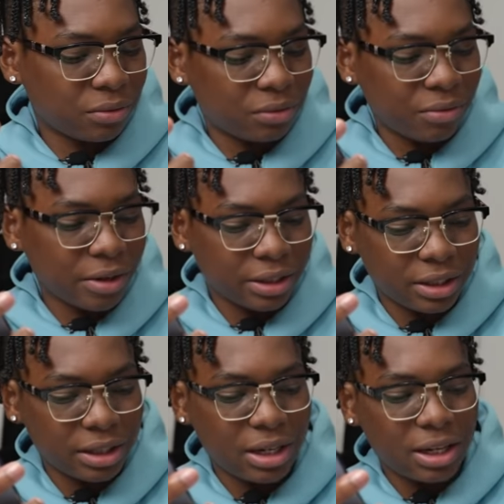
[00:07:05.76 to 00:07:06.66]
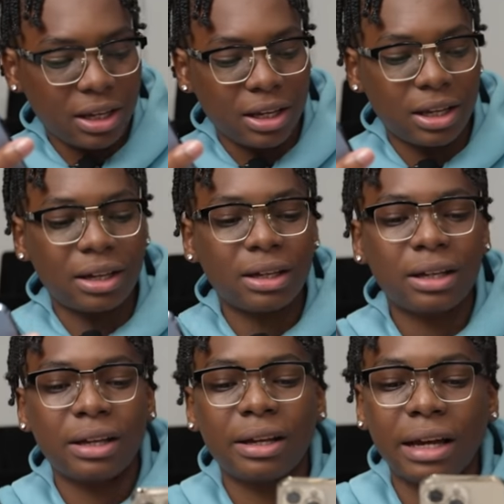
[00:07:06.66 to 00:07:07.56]
device.
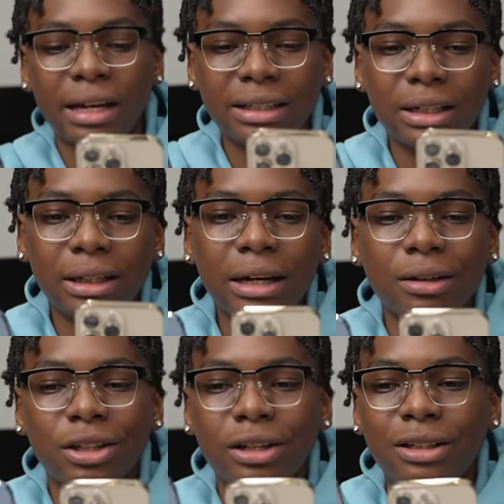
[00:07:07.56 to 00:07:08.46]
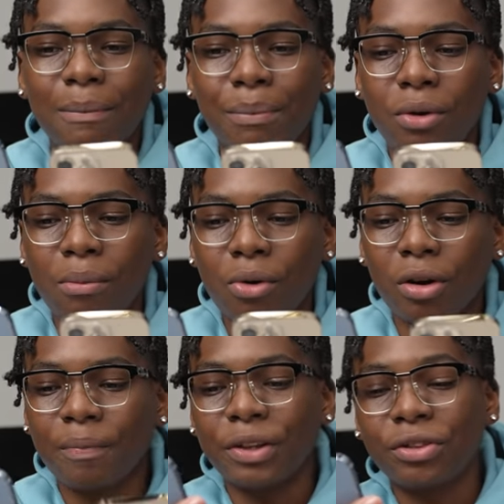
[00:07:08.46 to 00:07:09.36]
I still like the 13 Pro
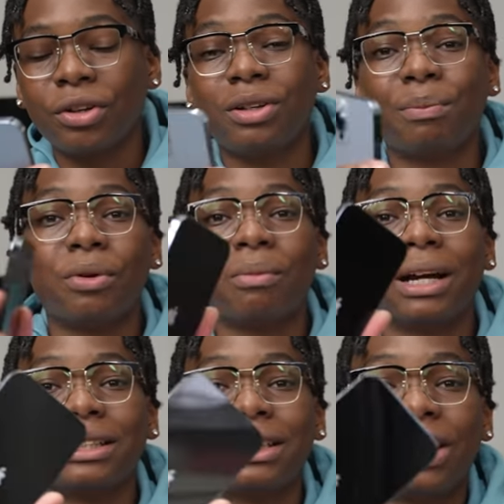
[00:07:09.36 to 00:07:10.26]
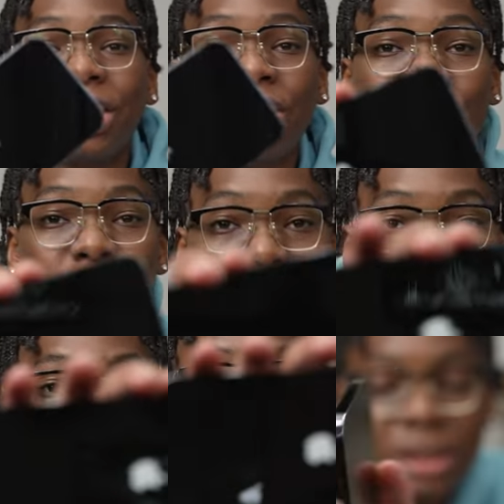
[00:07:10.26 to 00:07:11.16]
more. The 13 Pro Max is
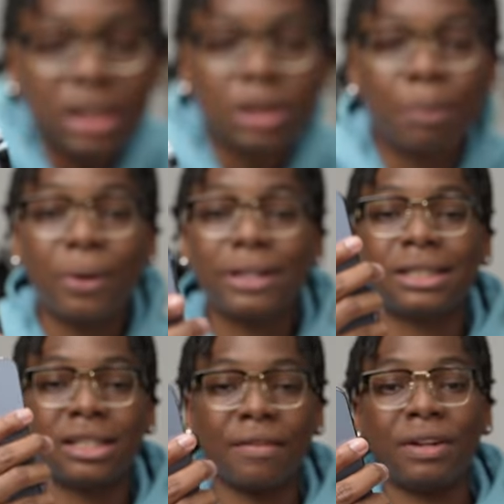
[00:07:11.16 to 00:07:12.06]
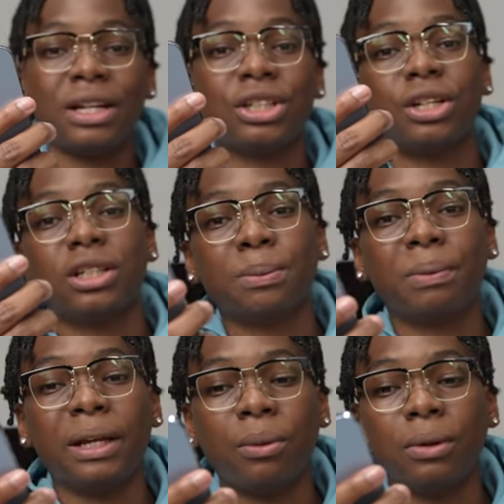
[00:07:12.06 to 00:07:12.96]
huge. 6.7 inch
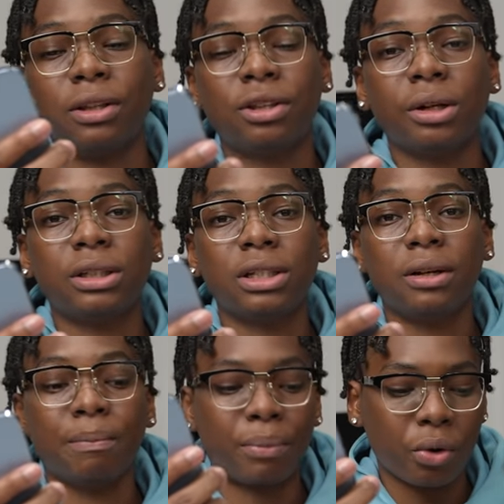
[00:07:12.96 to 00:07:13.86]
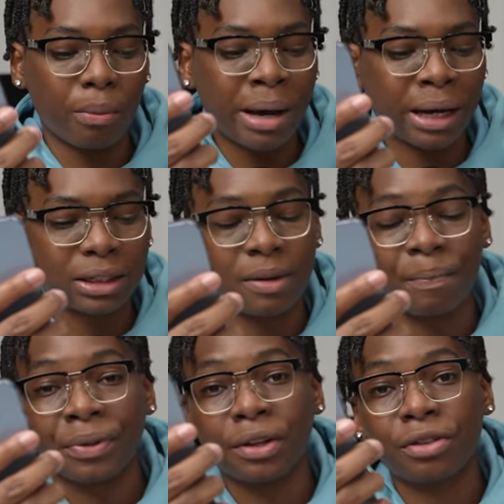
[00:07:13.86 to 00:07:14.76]
display with the 13 Pro Max.
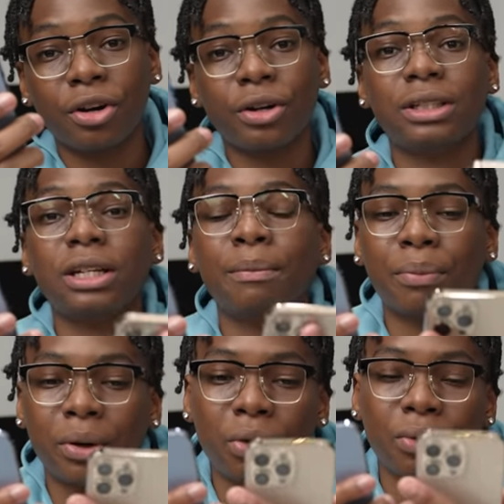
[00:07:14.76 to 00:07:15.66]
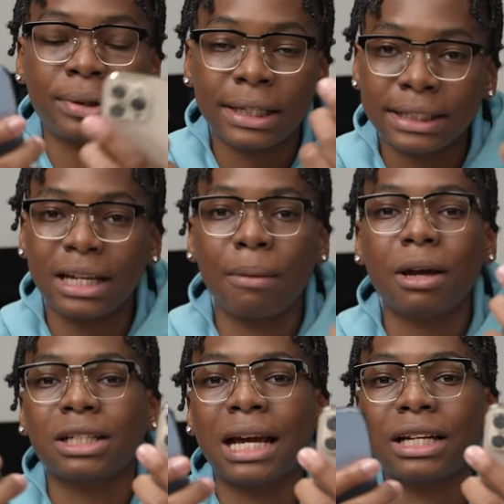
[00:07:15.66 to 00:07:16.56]
The 13 Pro, same
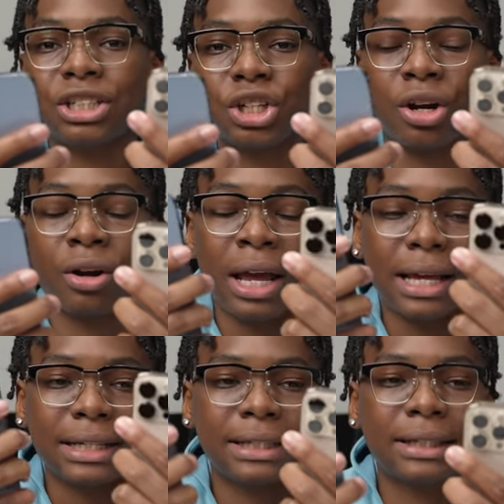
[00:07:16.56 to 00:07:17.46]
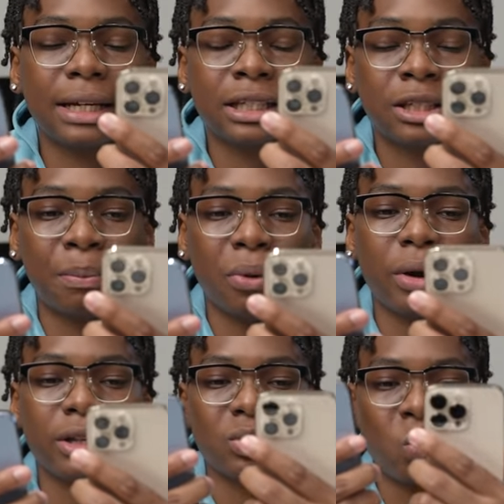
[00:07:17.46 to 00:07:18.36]
as last year,
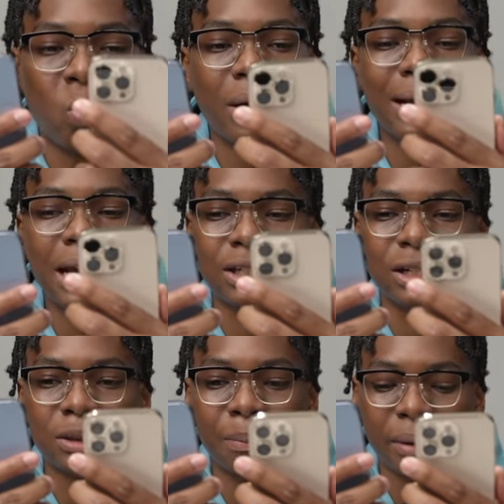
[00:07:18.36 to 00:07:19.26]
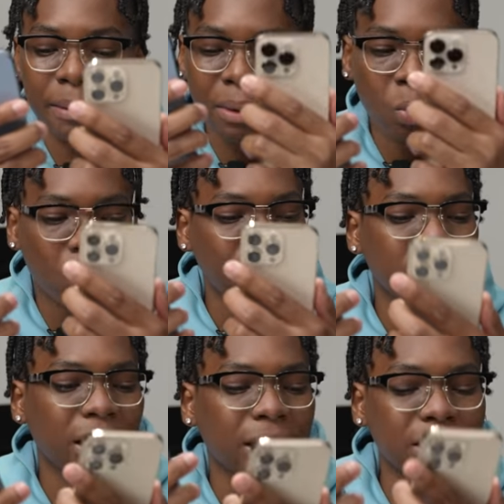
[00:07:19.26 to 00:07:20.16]
6.1 inch display. But one
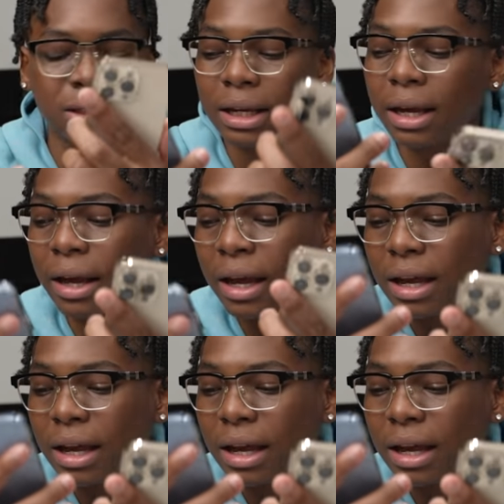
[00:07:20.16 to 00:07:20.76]
thing I could say